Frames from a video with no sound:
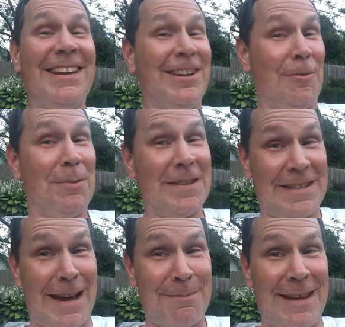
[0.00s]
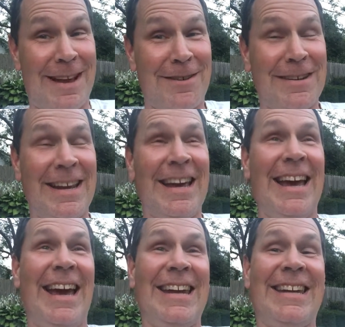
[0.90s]
You know, put the top down,
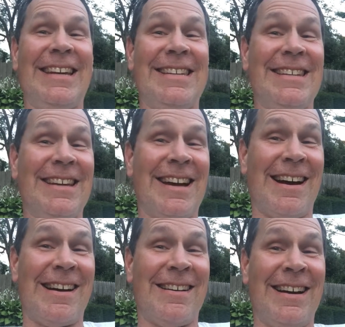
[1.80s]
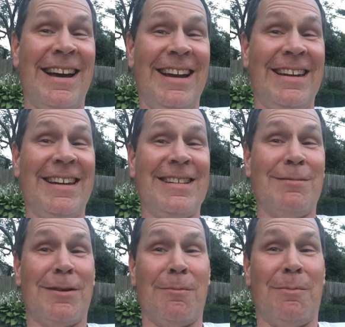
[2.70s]
had kids in the car, had kids
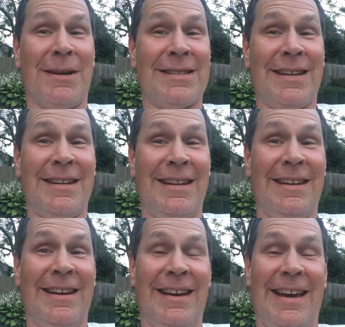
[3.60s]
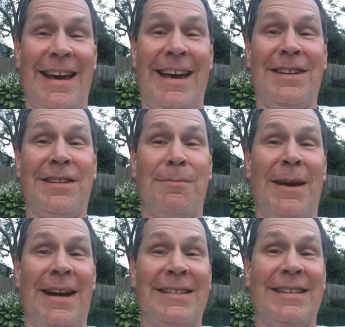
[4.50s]
with their butts on the edge of the
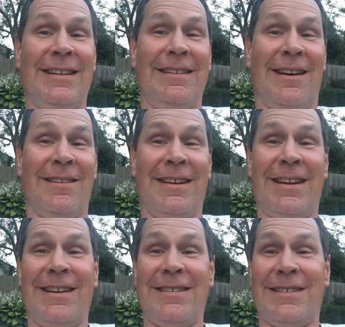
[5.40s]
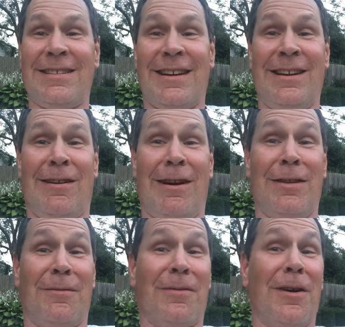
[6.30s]
back seat, other kids, you know, on
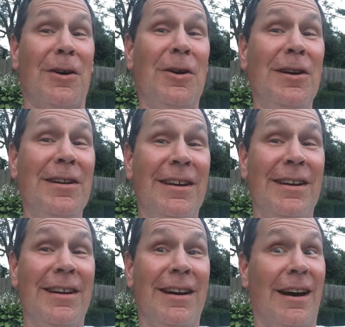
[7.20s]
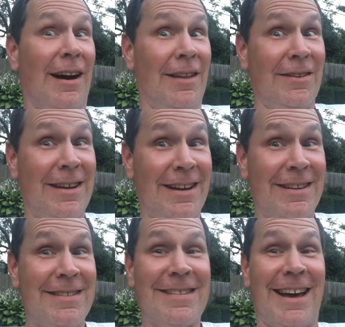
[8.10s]
the front hood, other
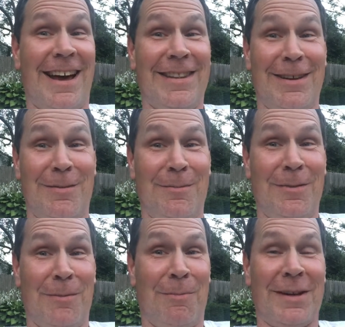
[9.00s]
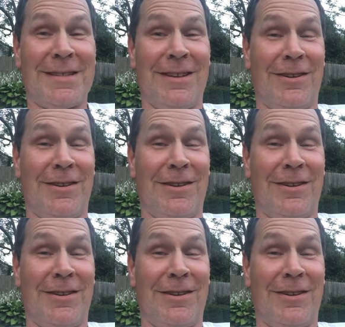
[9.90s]
kids on their butts on